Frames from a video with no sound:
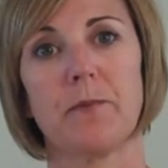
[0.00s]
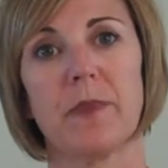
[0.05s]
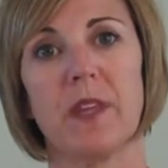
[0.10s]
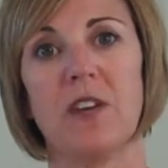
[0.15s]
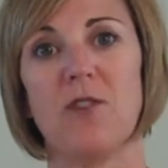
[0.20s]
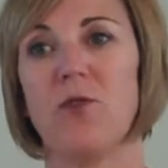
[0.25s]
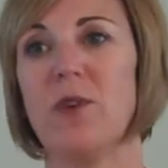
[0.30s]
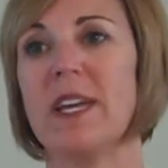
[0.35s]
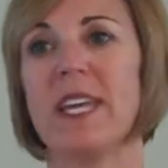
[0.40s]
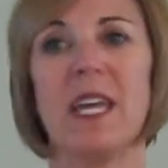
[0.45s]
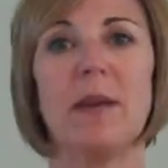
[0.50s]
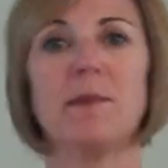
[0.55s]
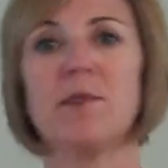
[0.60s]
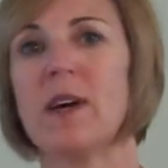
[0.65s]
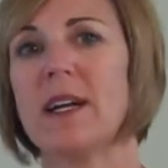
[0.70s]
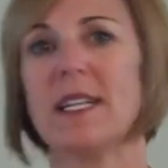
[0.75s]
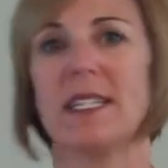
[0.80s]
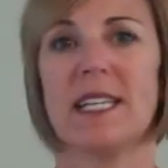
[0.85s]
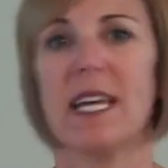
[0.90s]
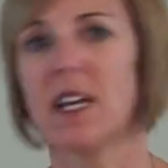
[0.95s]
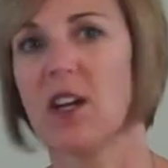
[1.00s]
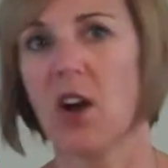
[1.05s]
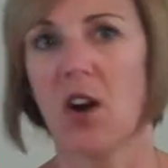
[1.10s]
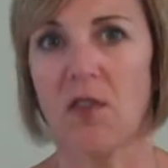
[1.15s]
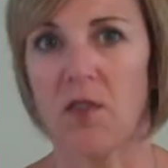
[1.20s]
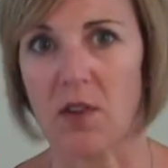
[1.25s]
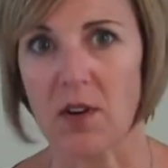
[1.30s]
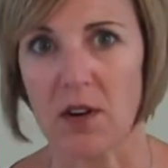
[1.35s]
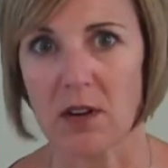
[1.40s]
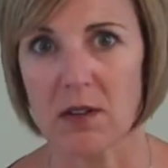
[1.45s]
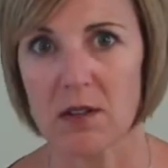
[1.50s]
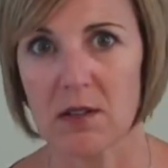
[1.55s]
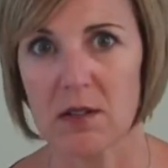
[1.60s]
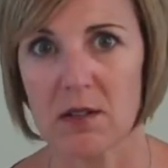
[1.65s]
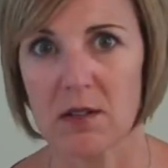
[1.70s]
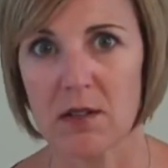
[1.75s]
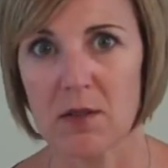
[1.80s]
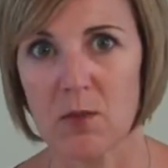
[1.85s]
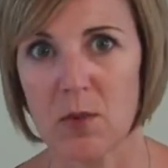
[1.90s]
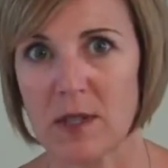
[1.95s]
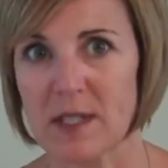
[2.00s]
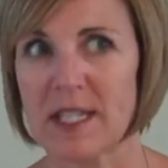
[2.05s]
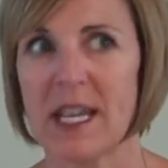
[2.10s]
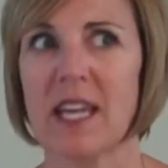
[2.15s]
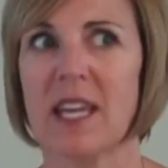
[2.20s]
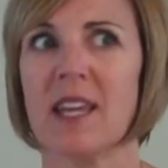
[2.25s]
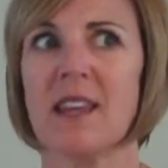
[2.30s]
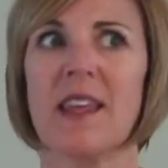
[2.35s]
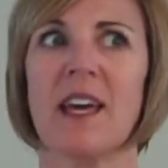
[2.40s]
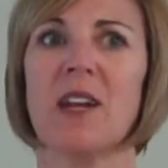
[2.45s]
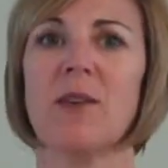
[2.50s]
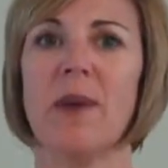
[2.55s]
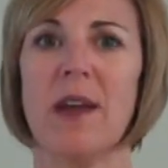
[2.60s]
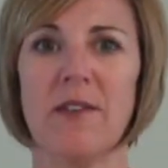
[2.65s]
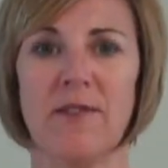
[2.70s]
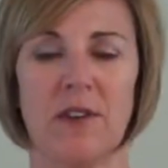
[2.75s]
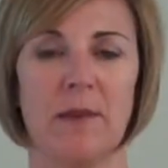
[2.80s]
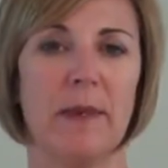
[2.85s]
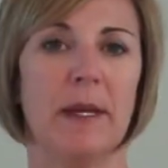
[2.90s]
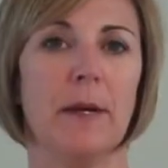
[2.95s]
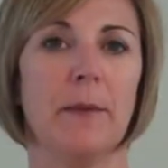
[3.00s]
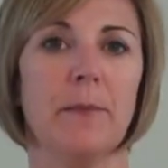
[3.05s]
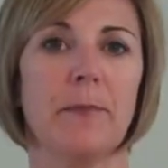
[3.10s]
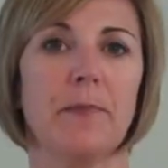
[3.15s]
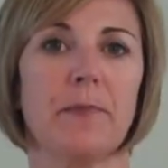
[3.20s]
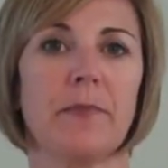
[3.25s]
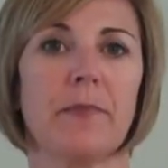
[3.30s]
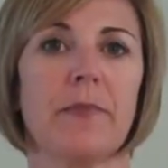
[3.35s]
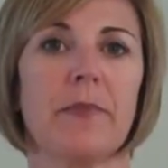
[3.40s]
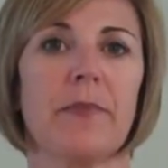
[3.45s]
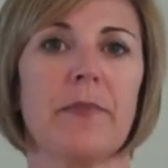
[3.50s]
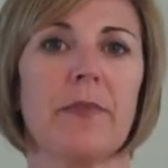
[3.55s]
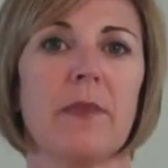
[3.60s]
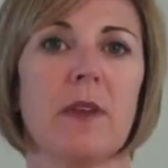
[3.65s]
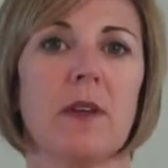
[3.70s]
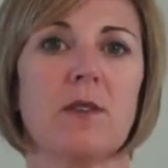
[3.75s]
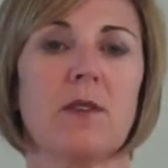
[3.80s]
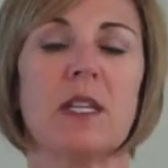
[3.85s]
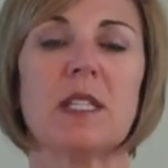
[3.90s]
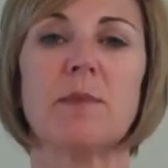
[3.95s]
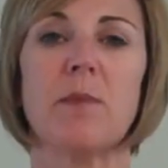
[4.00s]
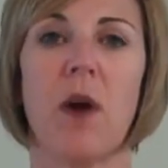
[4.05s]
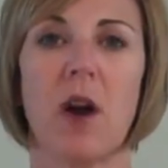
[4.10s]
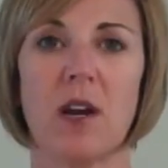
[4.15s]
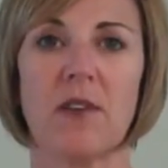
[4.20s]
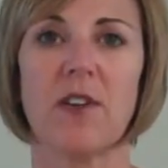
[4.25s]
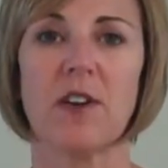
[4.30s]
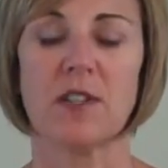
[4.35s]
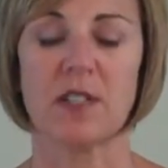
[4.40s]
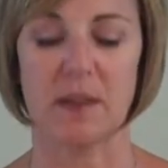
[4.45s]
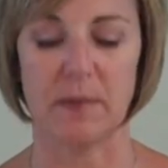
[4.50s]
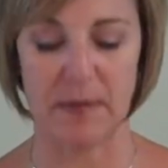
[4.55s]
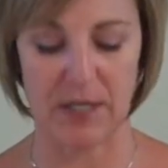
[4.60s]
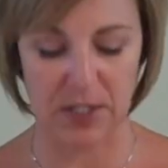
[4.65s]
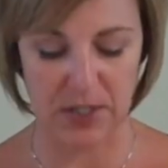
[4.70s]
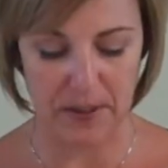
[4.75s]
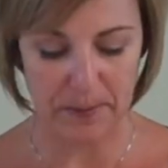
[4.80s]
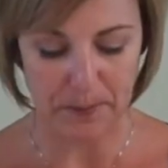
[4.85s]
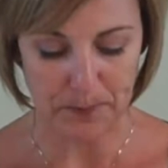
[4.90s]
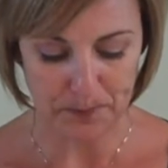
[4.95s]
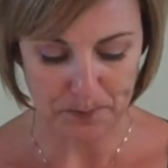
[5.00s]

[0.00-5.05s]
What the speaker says: If we keep trying to take over, we're taking that away from him. So that's part of our submission.